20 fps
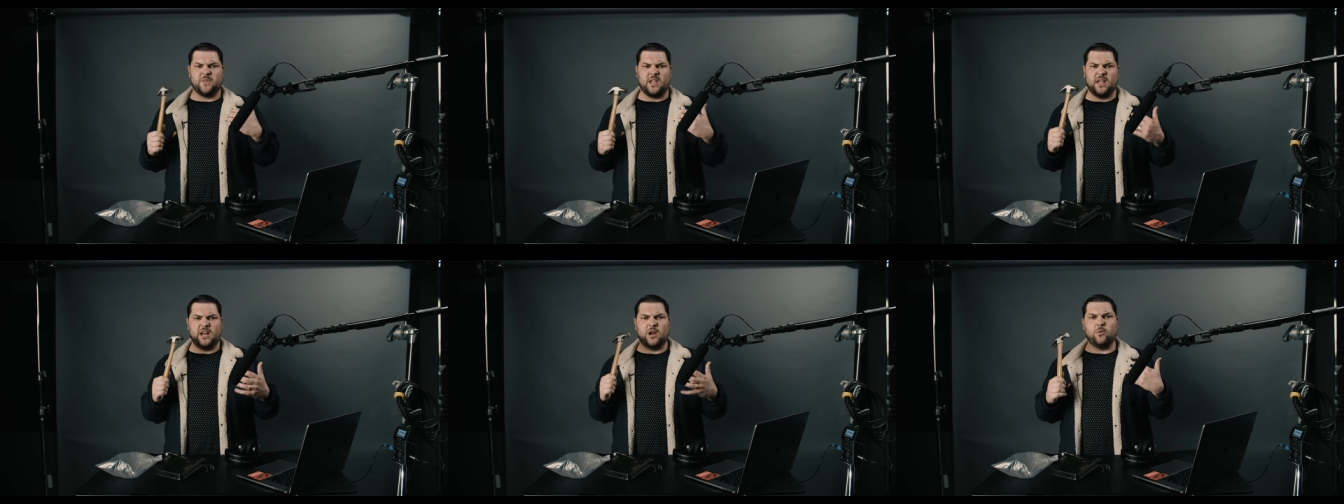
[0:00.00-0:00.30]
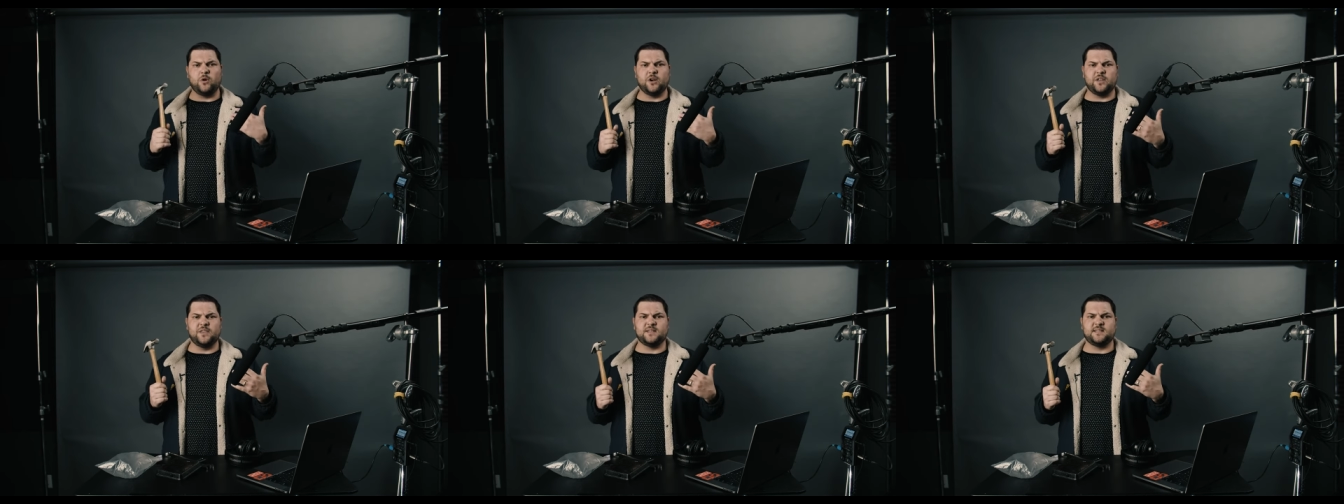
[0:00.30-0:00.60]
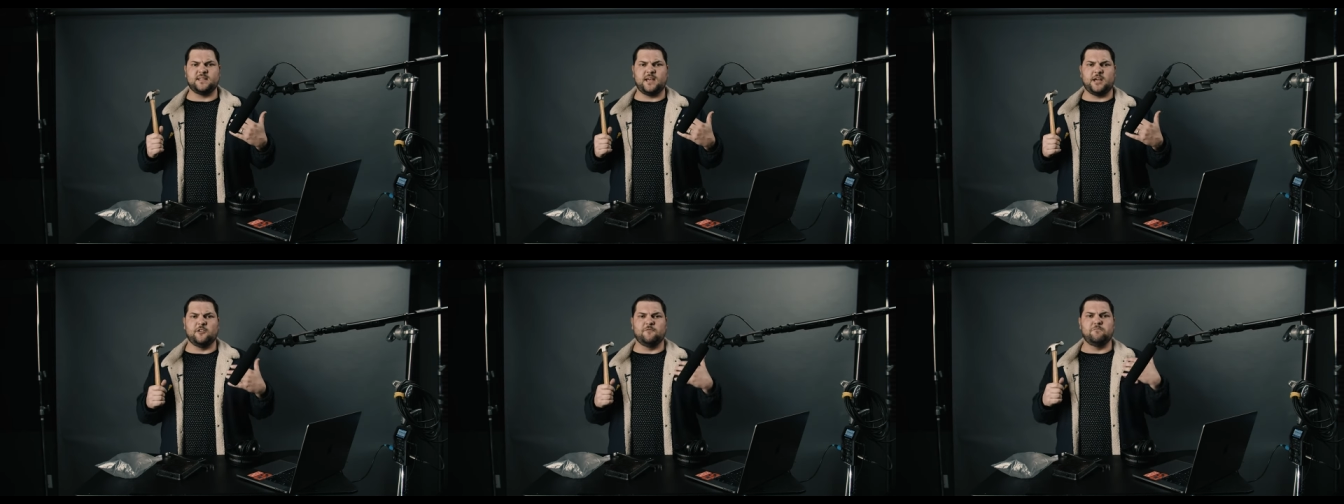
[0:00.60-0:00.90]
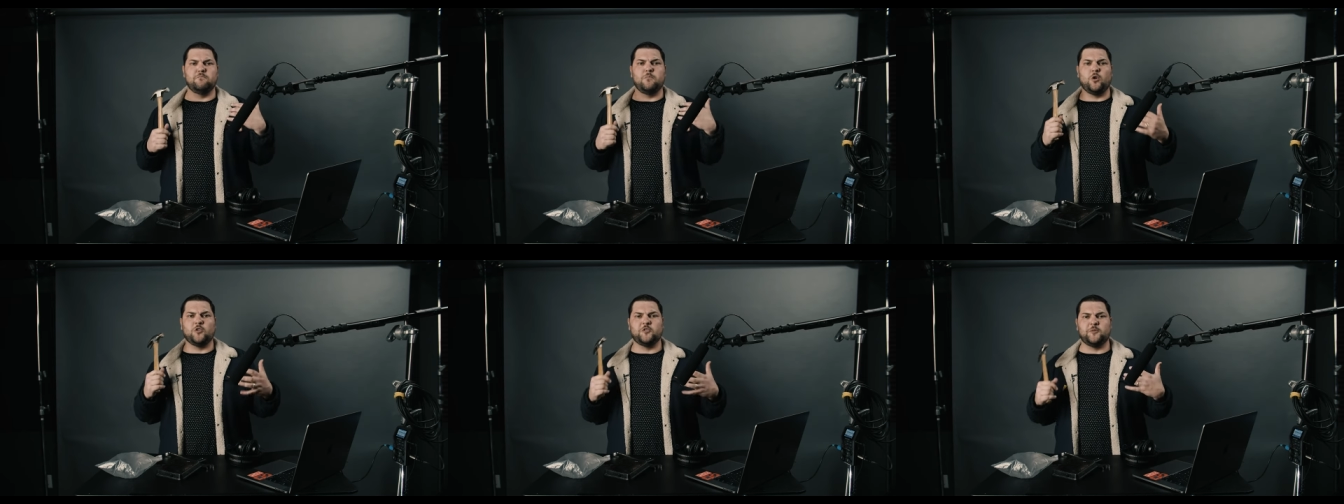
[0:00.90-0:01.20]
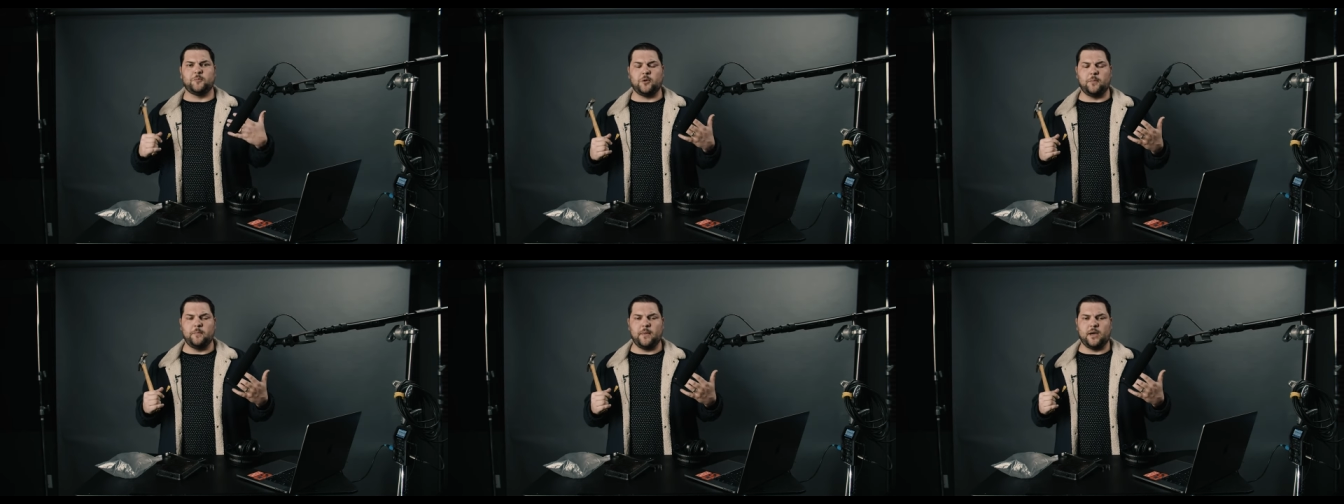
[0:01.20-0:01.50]
And I wanted the sound of
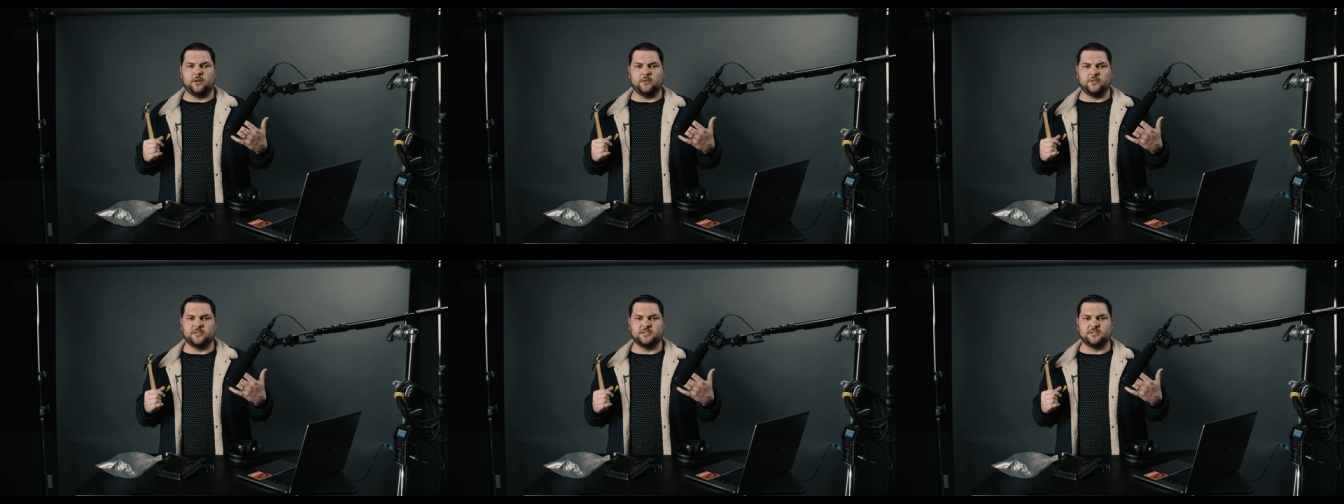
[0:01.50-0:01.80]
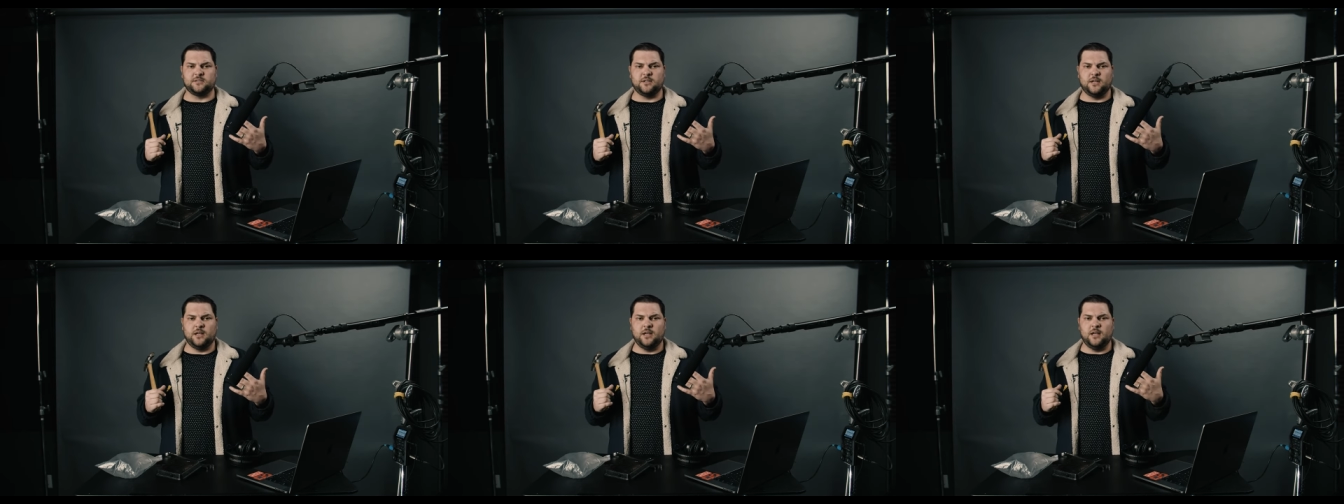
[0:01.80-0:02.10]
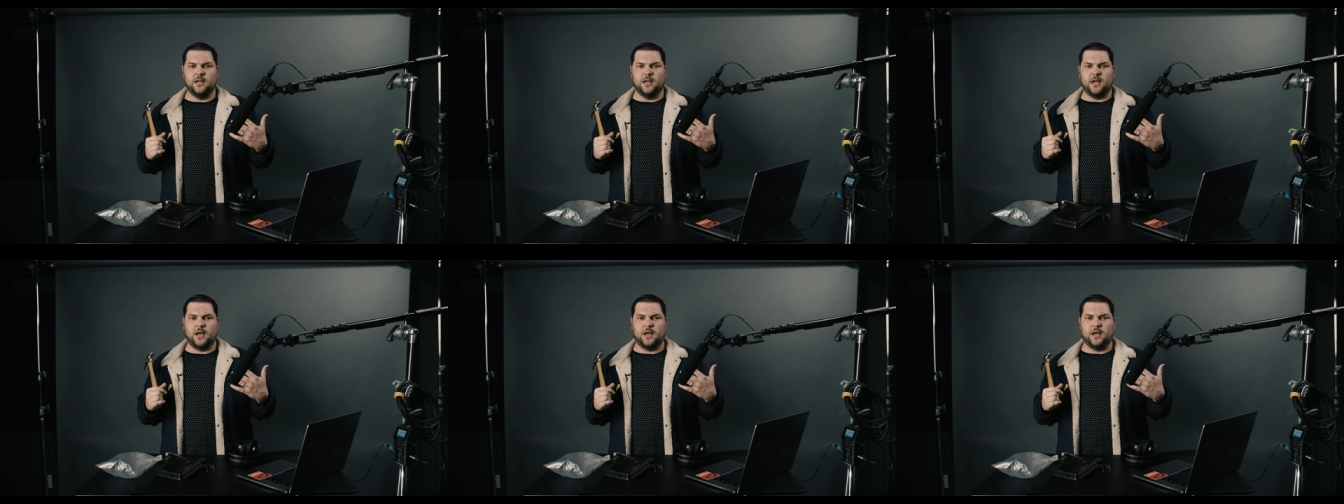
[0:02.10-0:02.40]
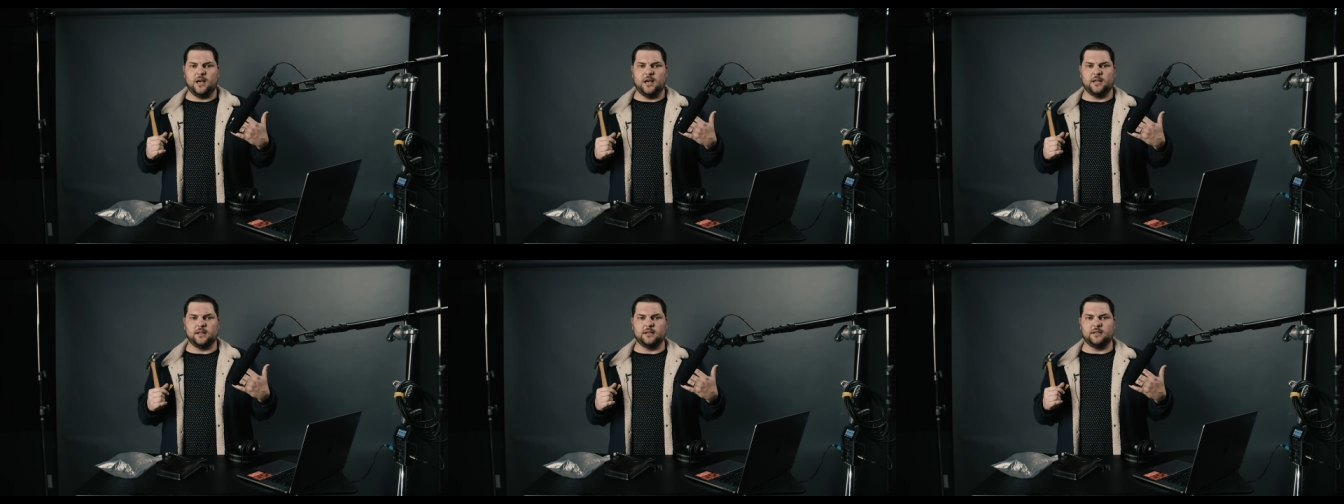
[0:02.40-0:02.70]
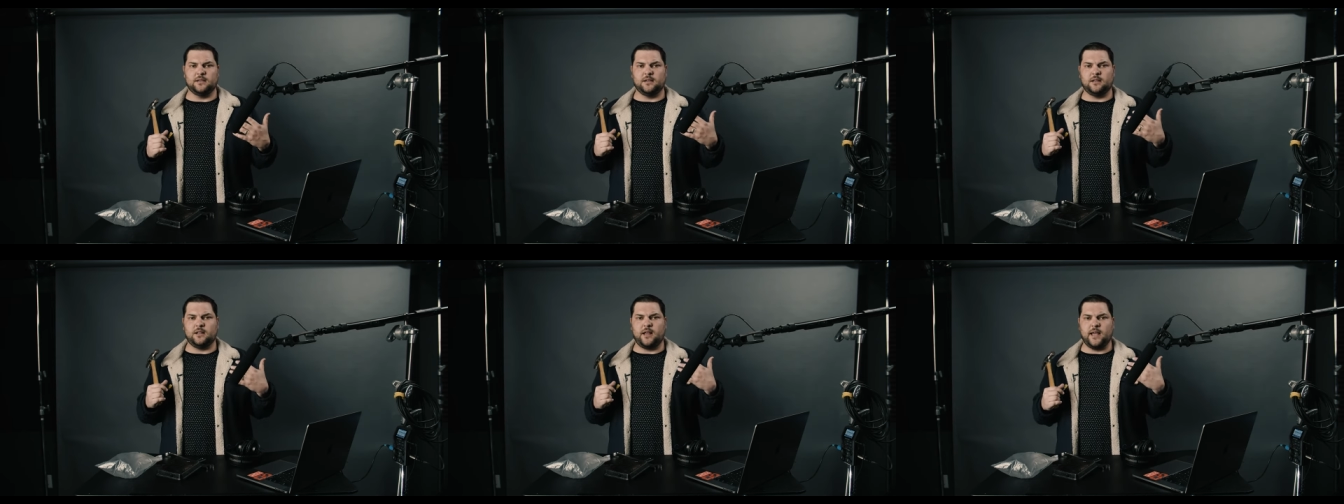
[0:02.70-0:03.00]
multiple metals uh,
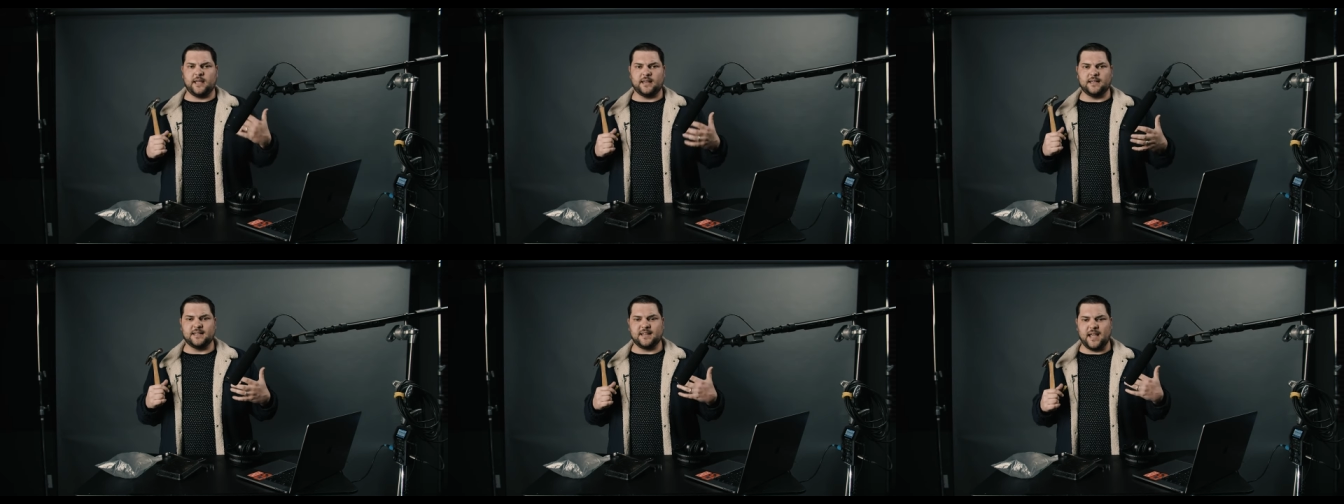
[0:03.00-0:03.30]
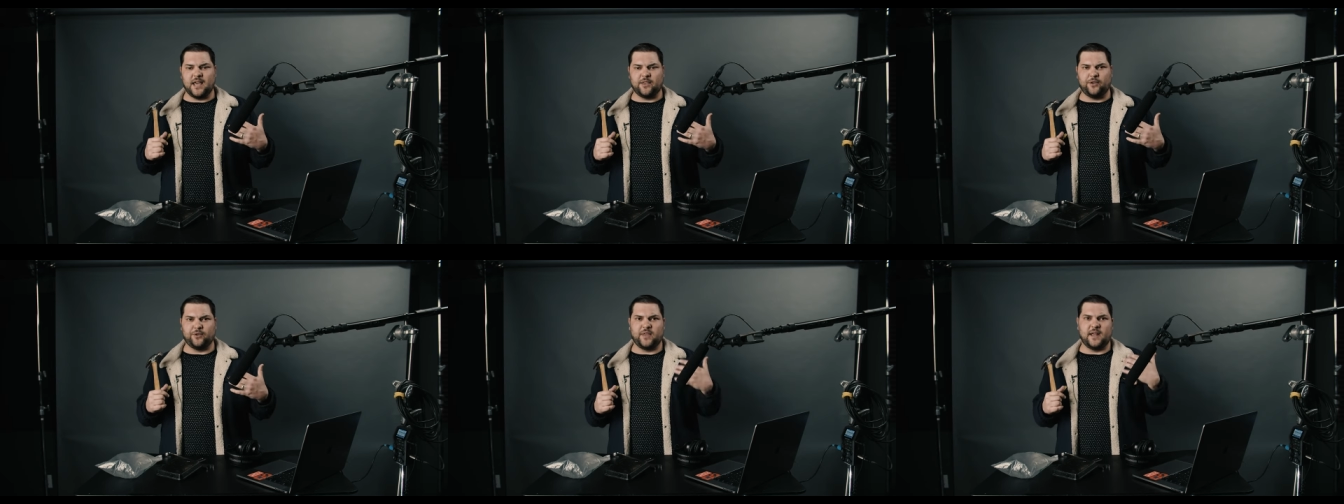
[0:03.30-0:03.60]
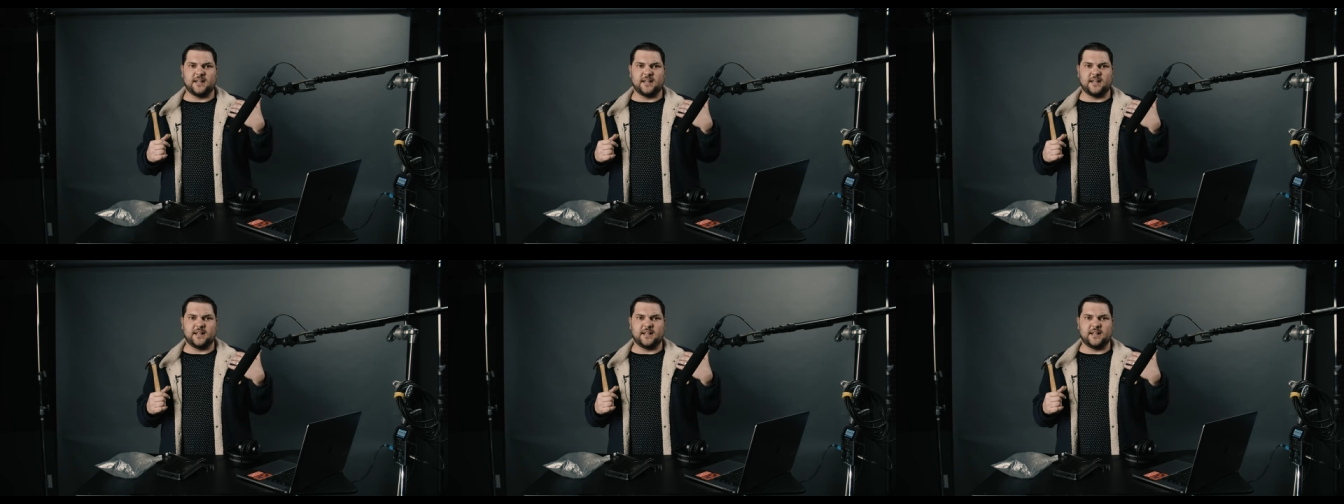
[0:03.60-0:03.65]
clanging together.